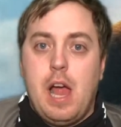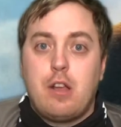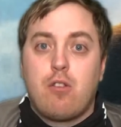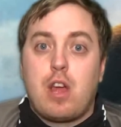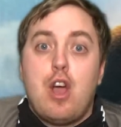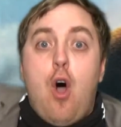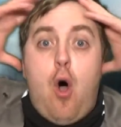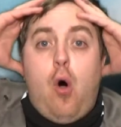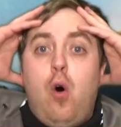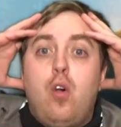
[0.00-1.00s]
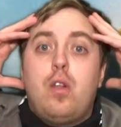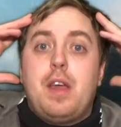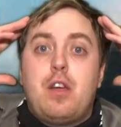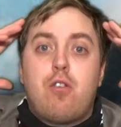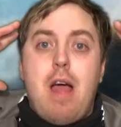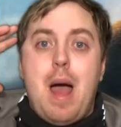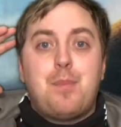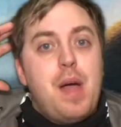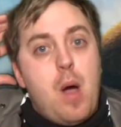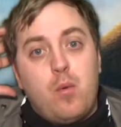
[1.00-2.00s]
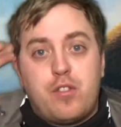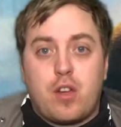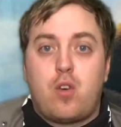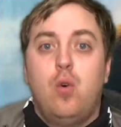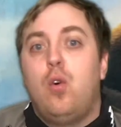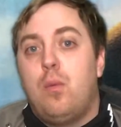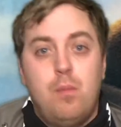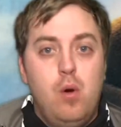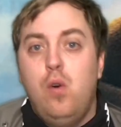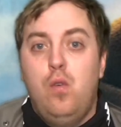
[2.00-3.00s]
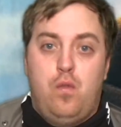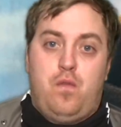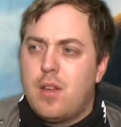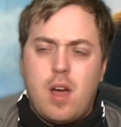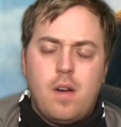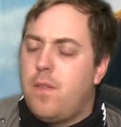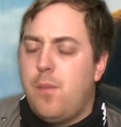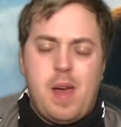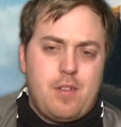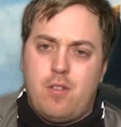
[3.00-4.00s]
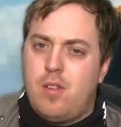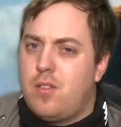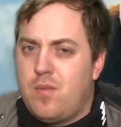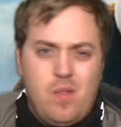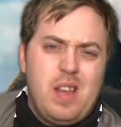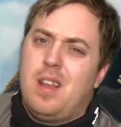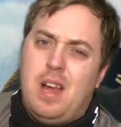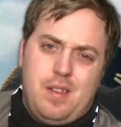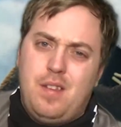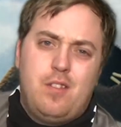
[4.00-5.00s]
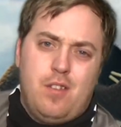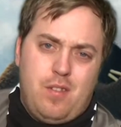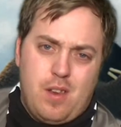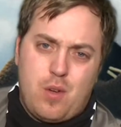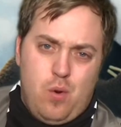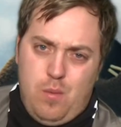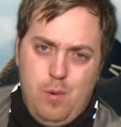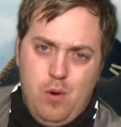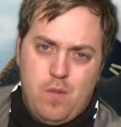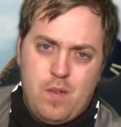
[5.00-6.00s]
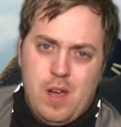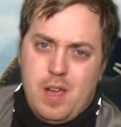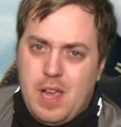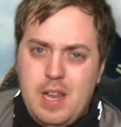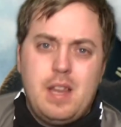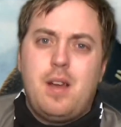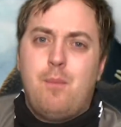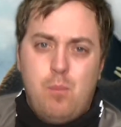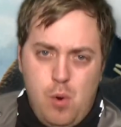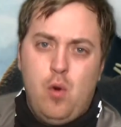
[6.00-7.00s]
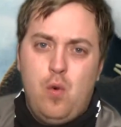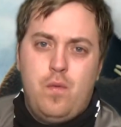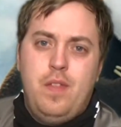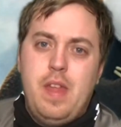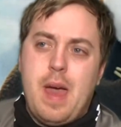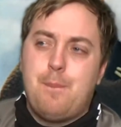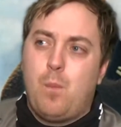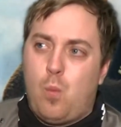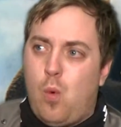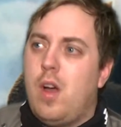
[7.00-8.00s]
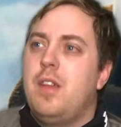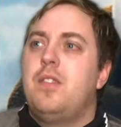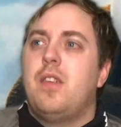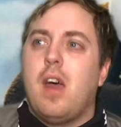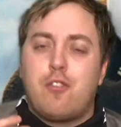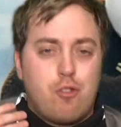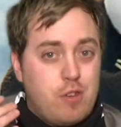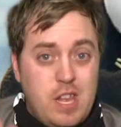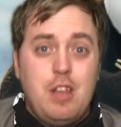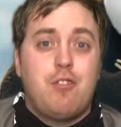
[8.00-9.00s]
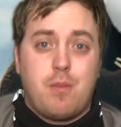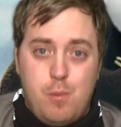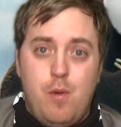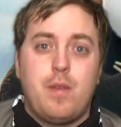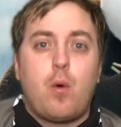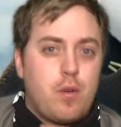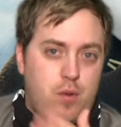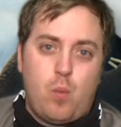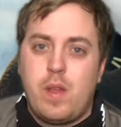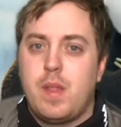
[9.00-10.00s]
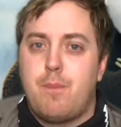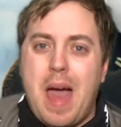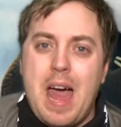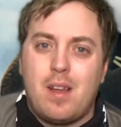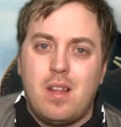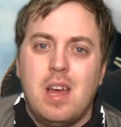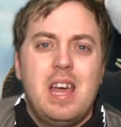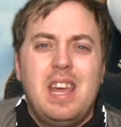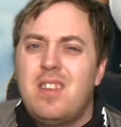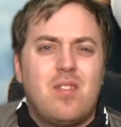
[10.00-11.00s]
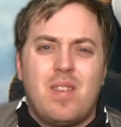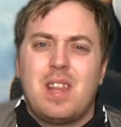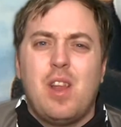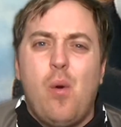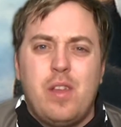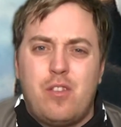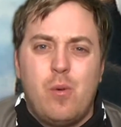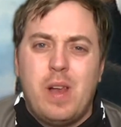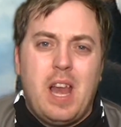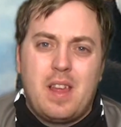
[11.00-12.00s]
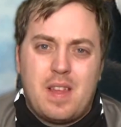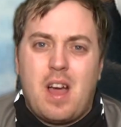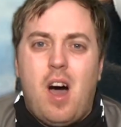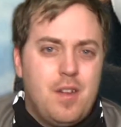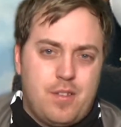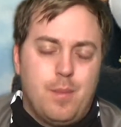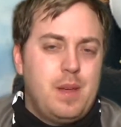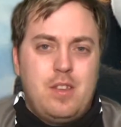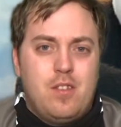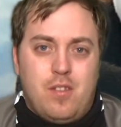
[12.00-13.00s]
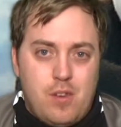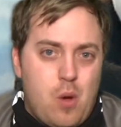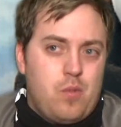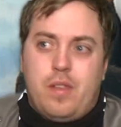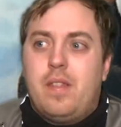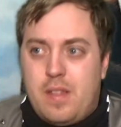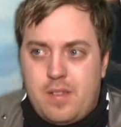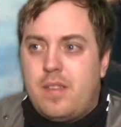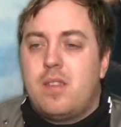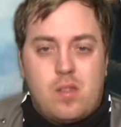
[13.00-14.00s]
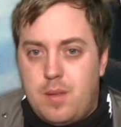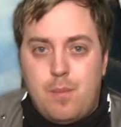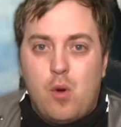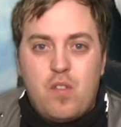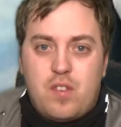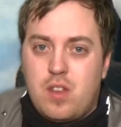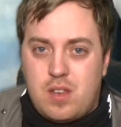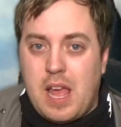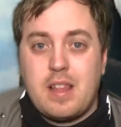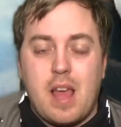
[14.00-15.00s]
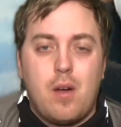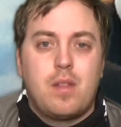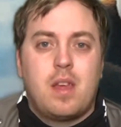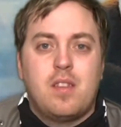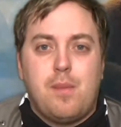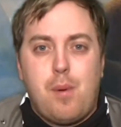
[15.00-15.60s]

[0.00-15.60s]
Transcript: And you're like, holy crap, that was a cool move. The Kung Fu Master doesn't realize he just did a cool move. He did a move that was a strategic move in order to win the battle. He doesn't really know he's doing anything awesome. He just knows that this is the move to take down his